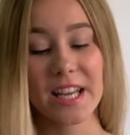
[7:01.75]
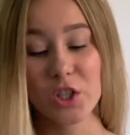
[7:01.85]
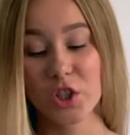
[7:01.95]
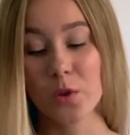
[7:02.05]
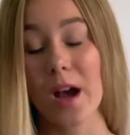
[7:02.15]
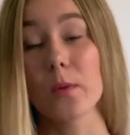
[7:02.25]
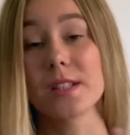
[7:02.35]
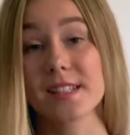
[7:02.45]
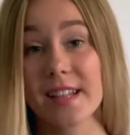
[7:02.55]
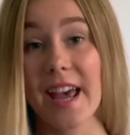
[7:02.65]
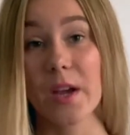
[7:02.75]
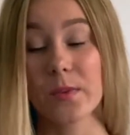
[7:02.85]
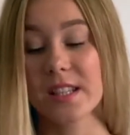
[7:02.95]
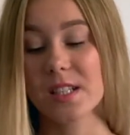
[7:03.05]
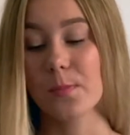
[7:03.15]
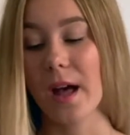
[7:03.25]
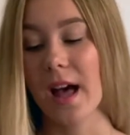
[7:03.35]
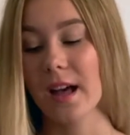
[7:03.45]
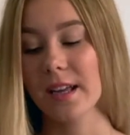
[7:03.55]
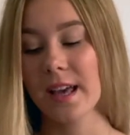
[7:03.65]
issue I would say with this
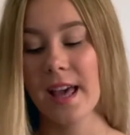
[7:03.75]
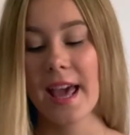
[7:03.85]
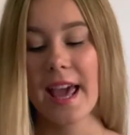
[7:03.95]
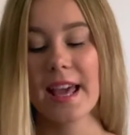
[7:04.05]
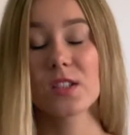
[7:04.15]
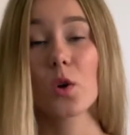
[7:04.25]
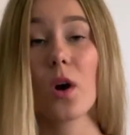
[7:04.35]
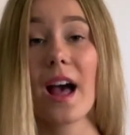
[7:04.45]
bag is,